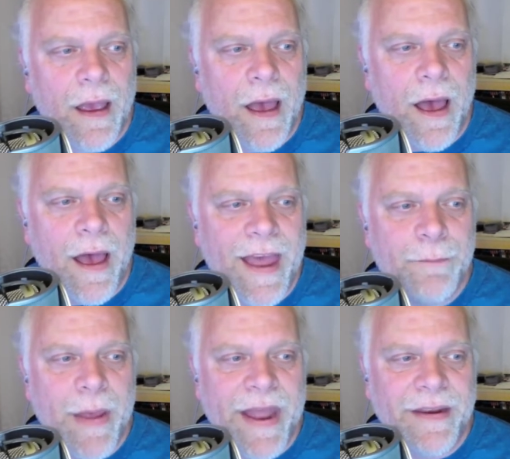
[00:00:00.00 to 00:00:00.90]
Ed
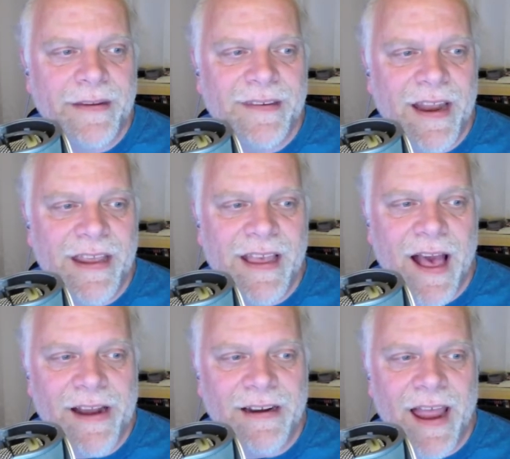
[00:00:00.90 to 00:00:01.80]
Benton said he
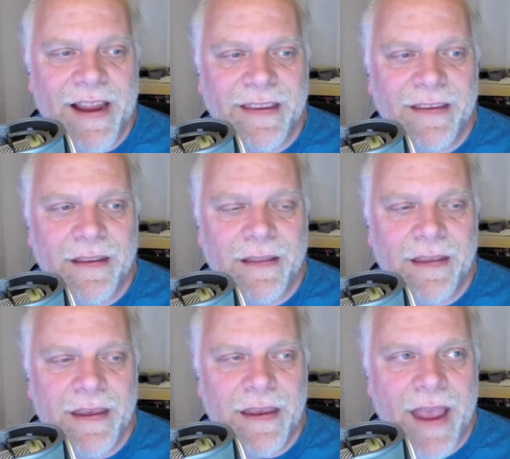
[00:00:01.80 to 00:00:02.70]
kind of liked
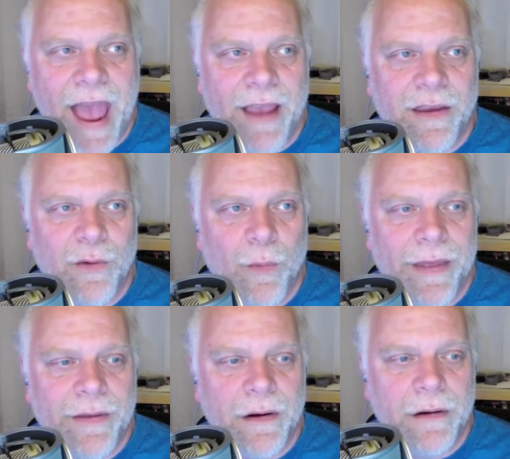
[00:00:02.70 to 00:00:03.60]
the
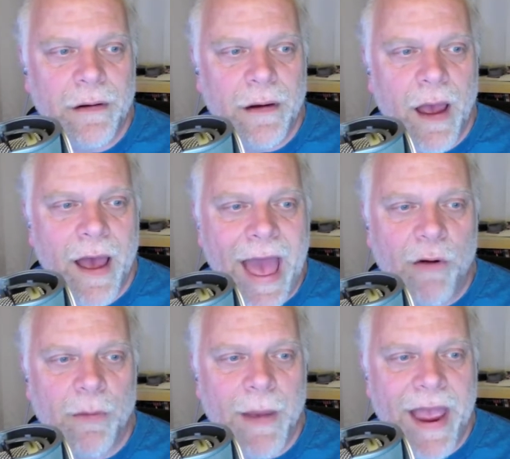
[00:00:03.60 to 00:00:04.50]
AccuWeather
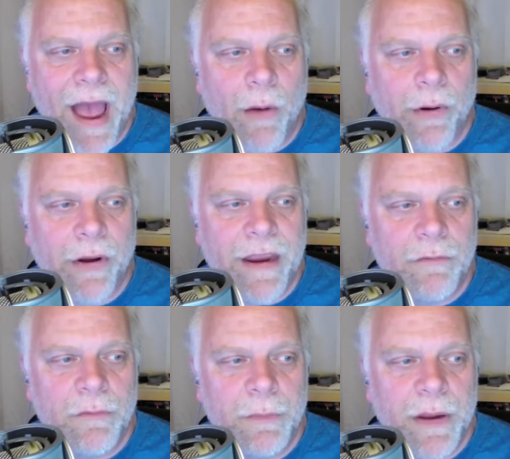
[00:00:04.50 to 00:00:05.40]
hour by hour. He
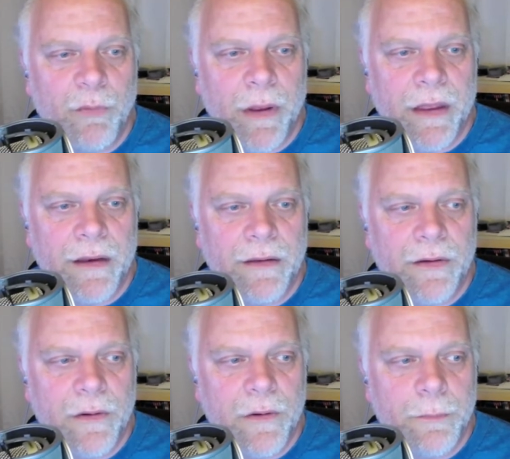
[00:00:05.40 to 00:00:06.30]
would be willing
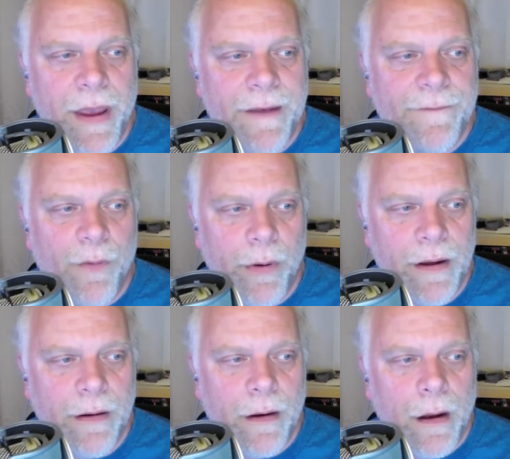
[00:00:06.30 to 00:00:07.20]
to pay for it,
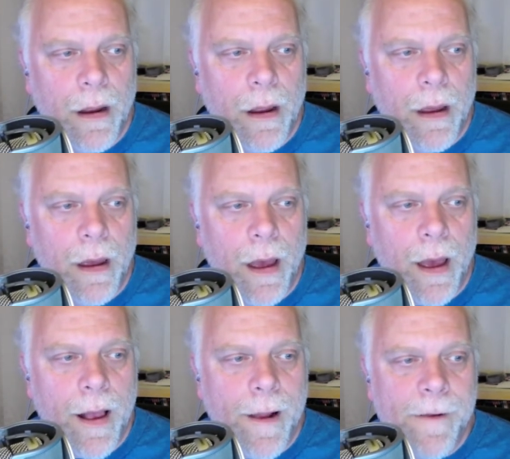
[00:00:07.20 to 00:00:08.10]

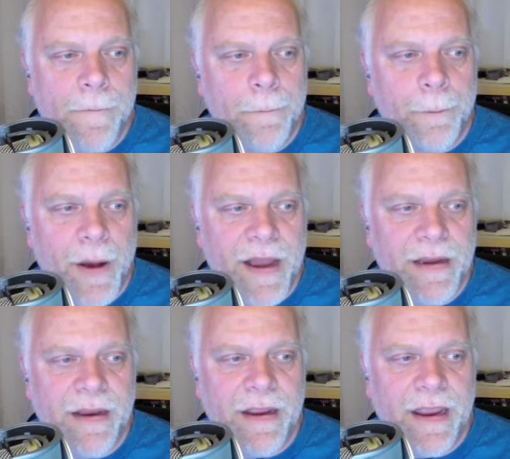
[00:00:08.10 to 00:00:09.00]
but
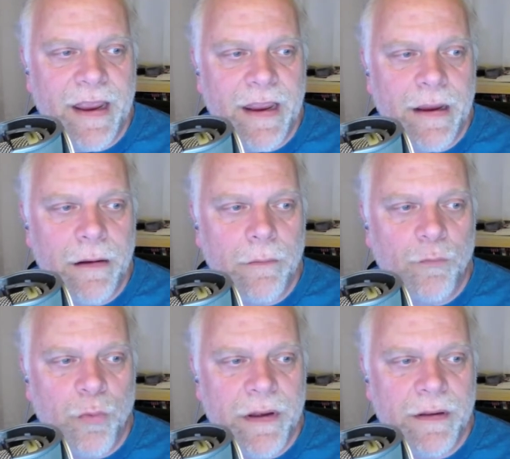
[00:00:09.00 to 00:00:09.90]
he
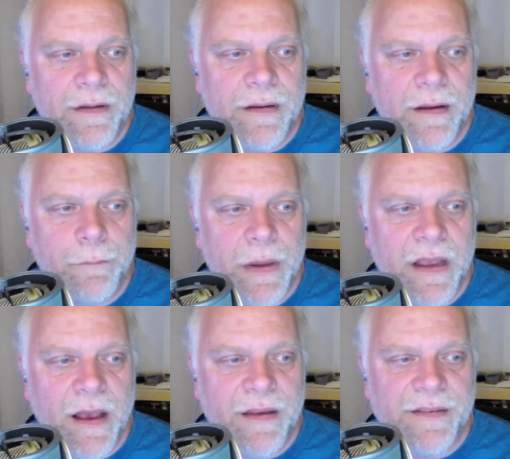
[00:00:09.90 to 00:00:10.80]
wouldn't
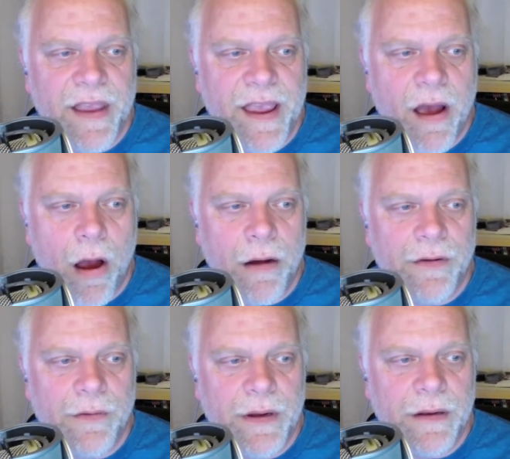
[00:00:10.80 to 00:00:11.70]
because they are
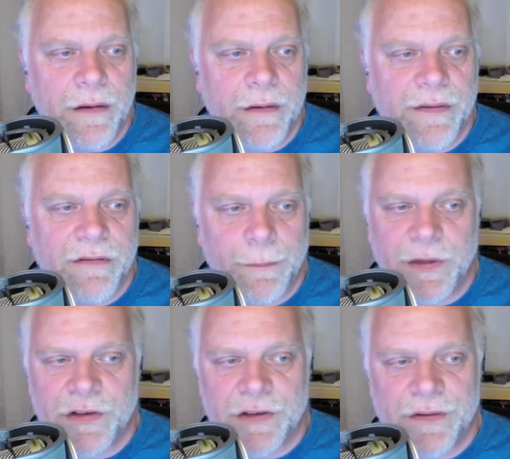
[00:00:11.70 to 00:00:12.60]
doing
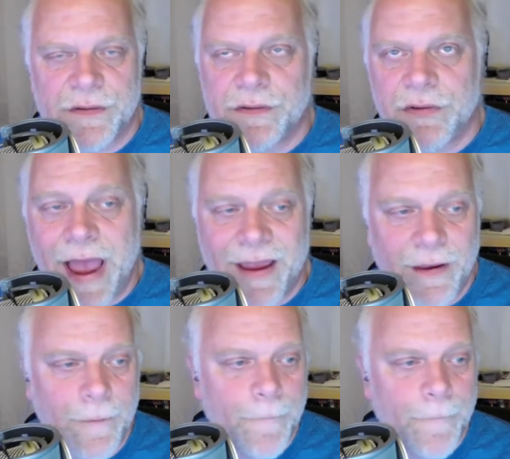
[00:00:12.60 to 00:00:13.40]
surreptitious tracking.